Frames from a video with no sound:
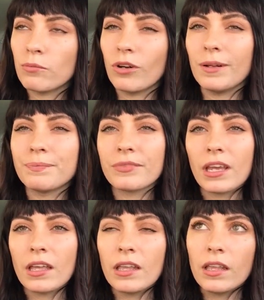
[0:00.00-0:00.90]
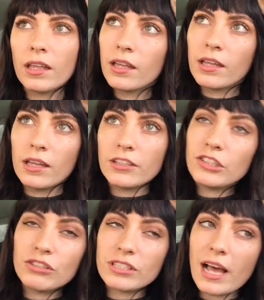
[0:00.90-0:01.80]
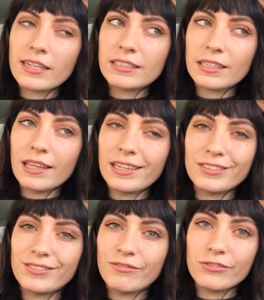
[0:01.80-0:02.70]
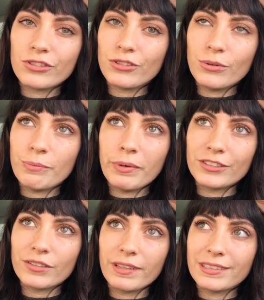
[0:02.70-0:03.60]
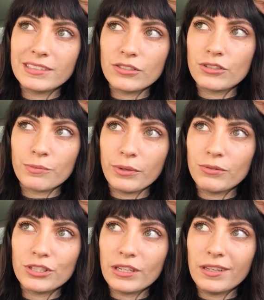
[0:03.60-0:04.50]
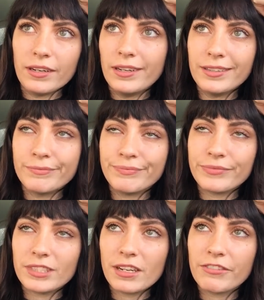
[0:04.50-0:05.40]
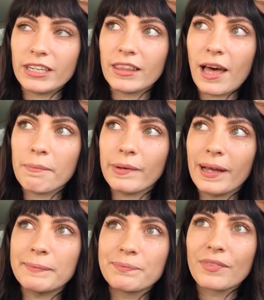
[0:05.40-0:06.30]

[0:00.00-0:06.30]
Well, you just had to like do a bunch of like distribution and stuff like that, but